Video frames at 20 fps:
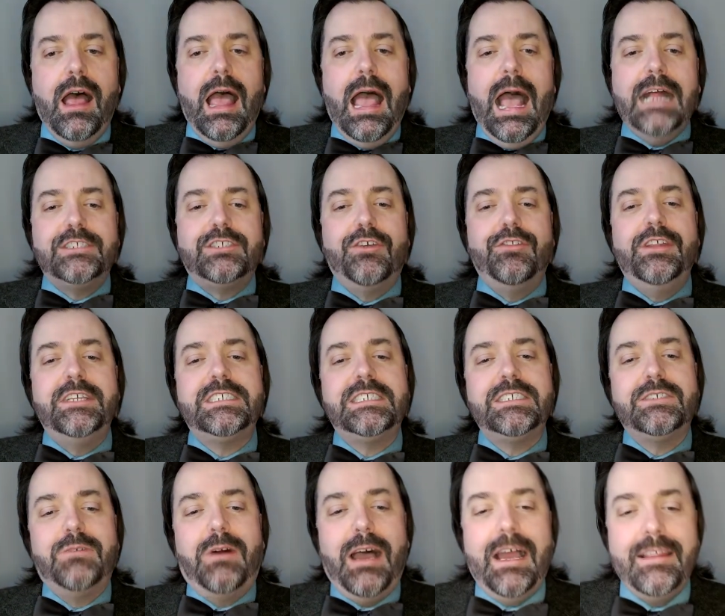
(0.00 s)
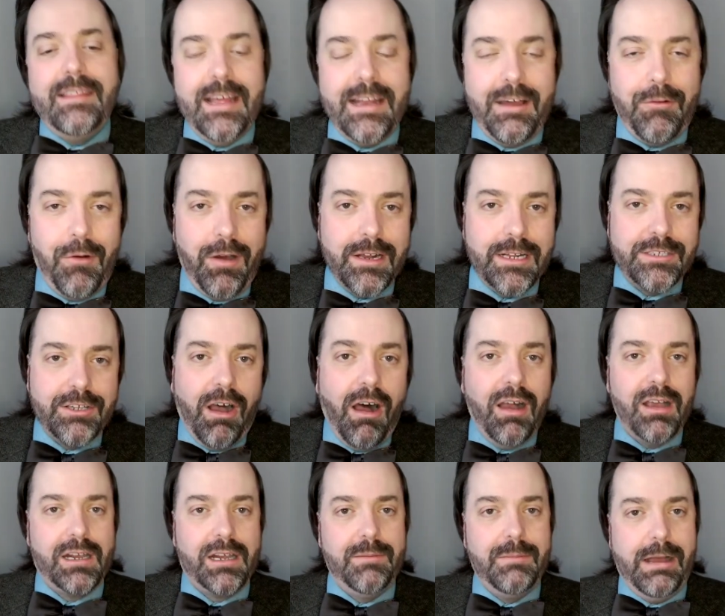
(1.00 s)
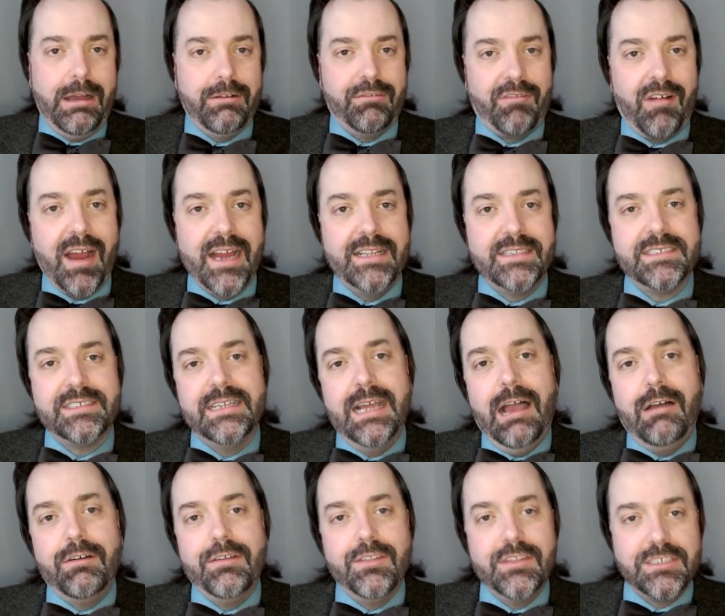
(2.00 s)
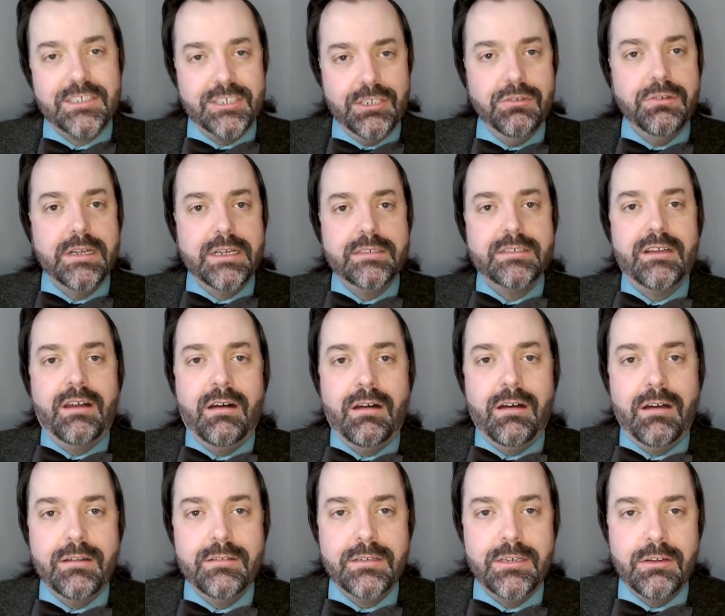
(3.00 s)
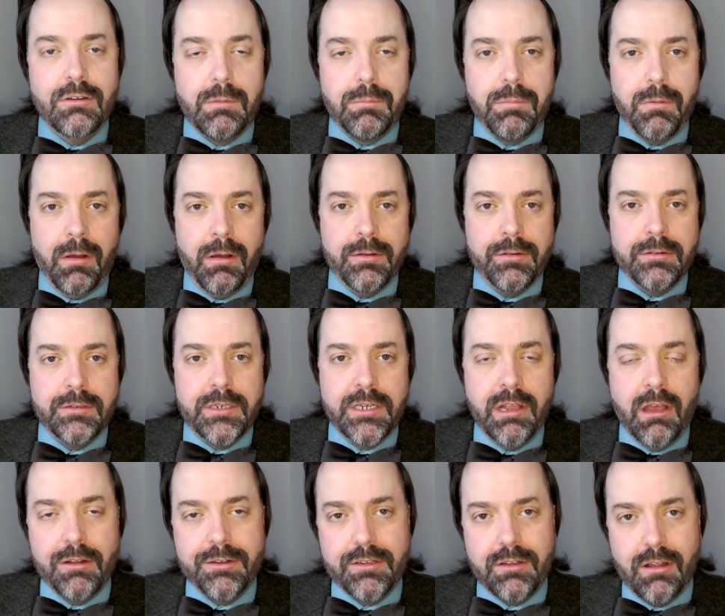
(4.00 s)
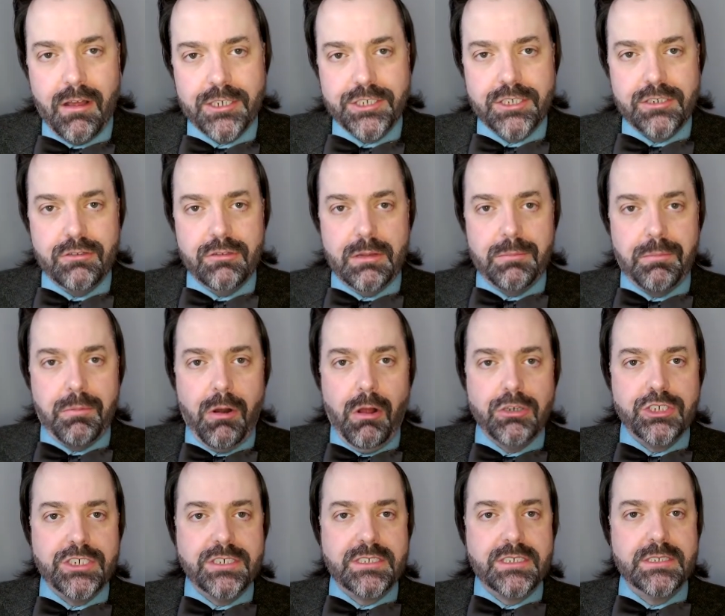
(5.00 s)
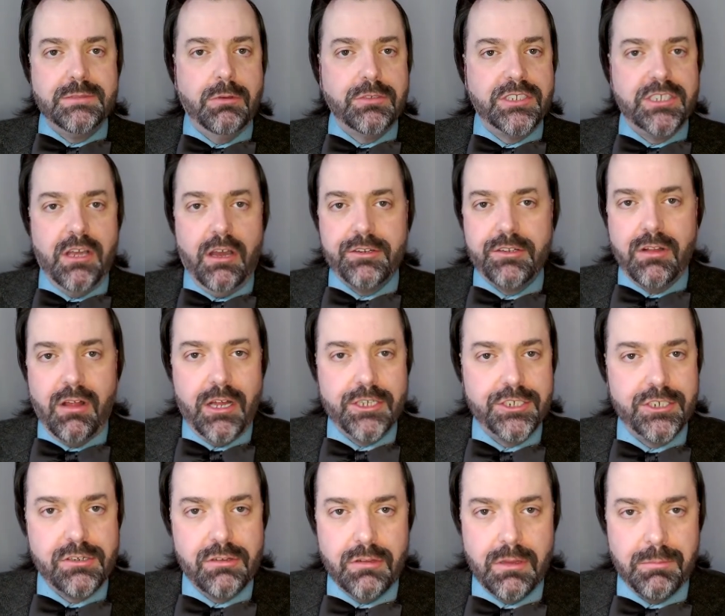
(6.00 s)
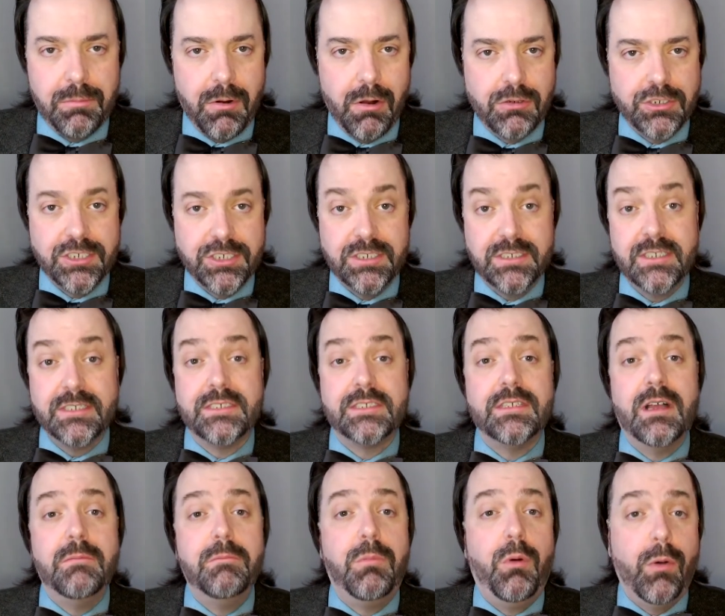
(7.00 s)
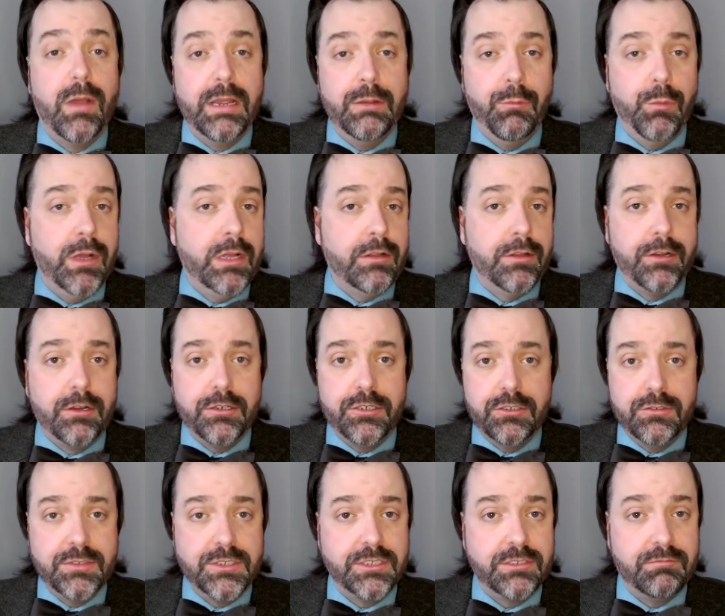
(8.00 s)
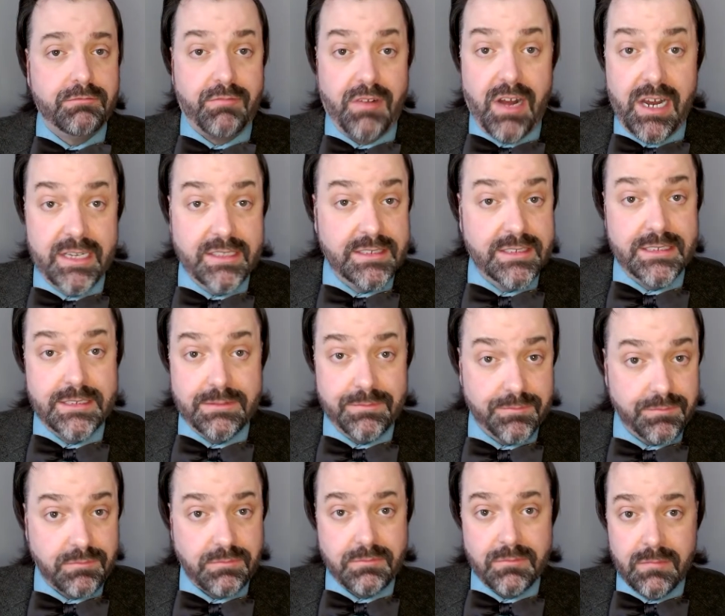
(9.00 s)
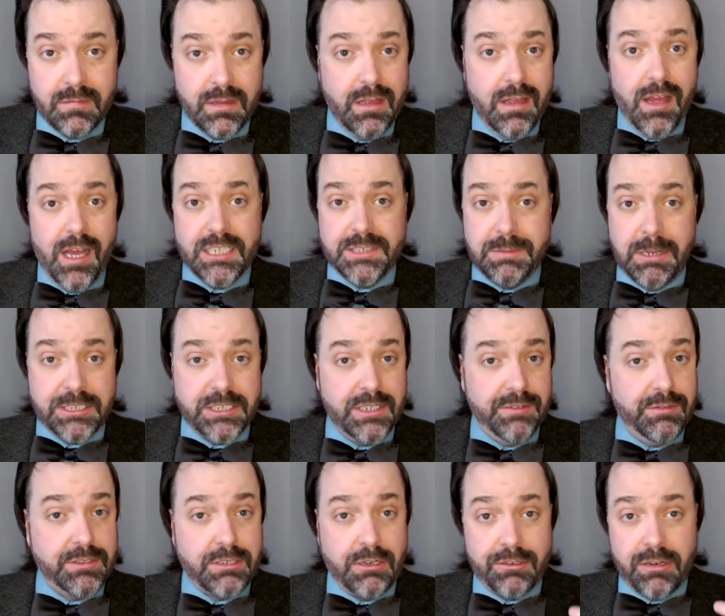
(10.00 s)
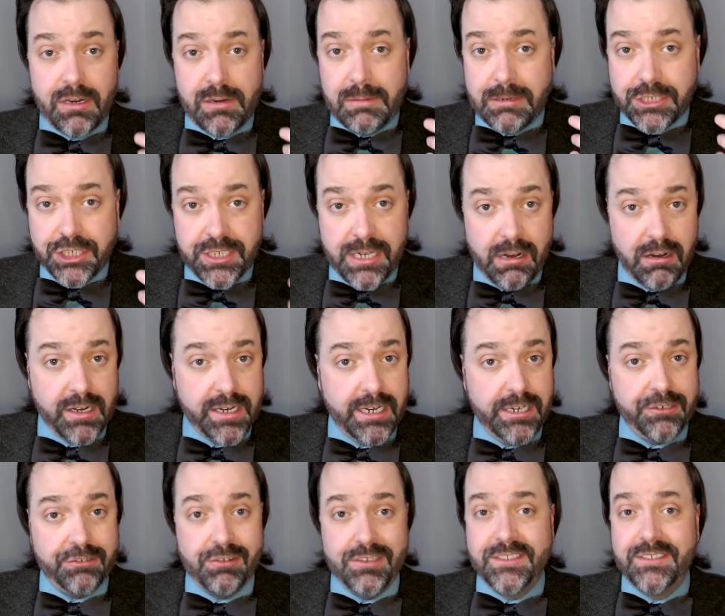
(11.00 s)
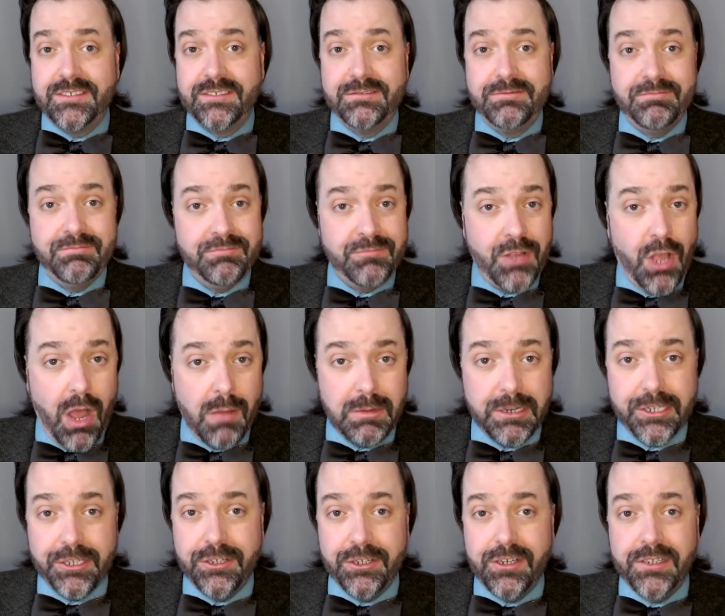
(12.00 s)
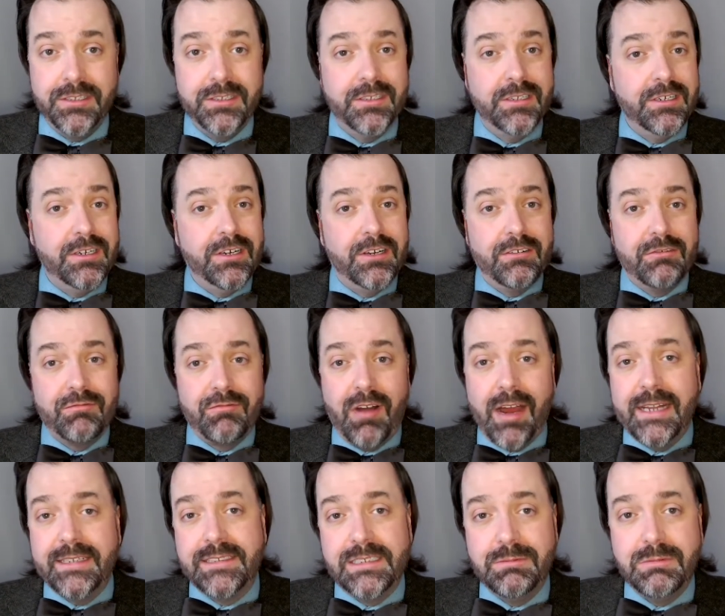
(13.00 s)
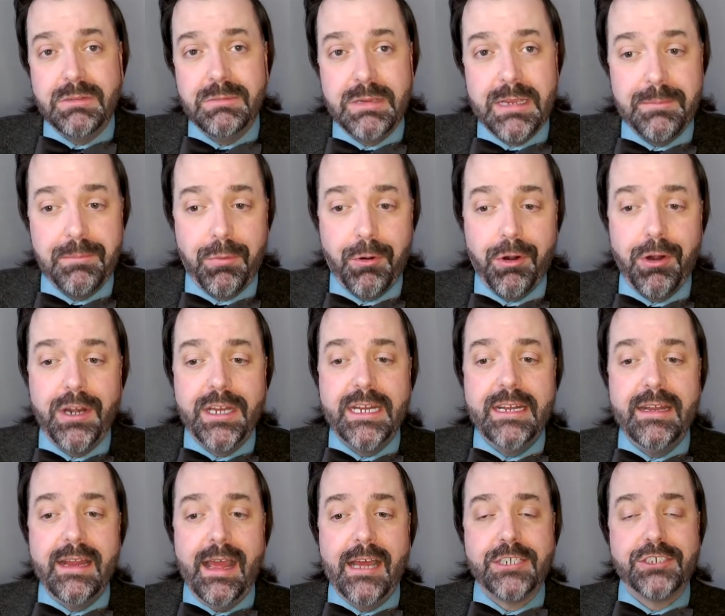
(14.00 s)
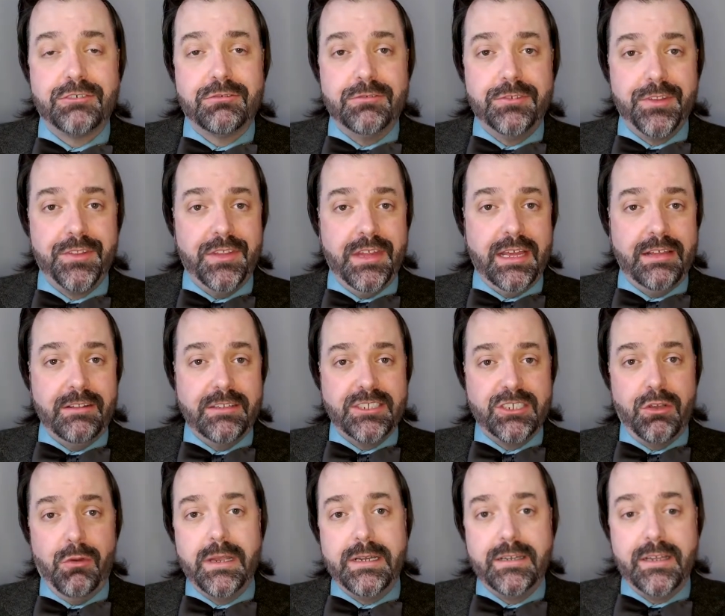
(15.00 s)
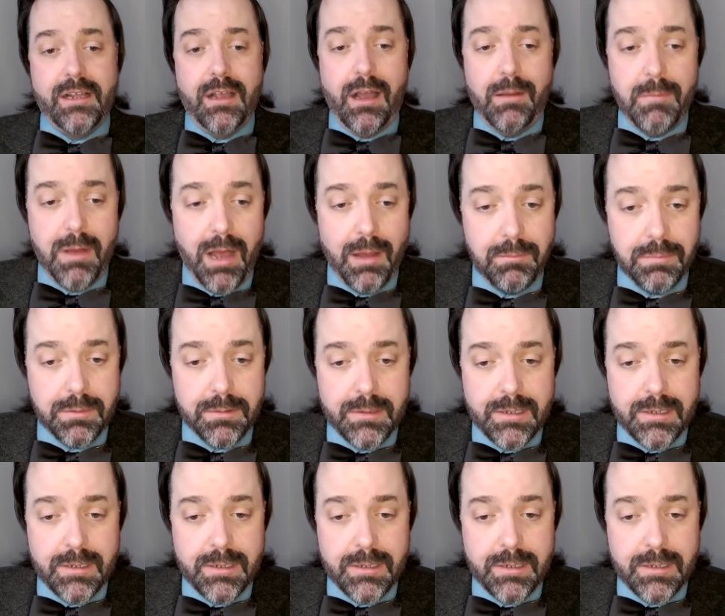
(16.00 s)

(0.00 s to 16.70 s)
And so this is why then I want to talk about rights now in this unit on deontological approaches, because most deontological approaches at some point will introduce rights, especially if we start talking about generic interests, common good. Rights seem to be a pretty natural thing that's going to come up.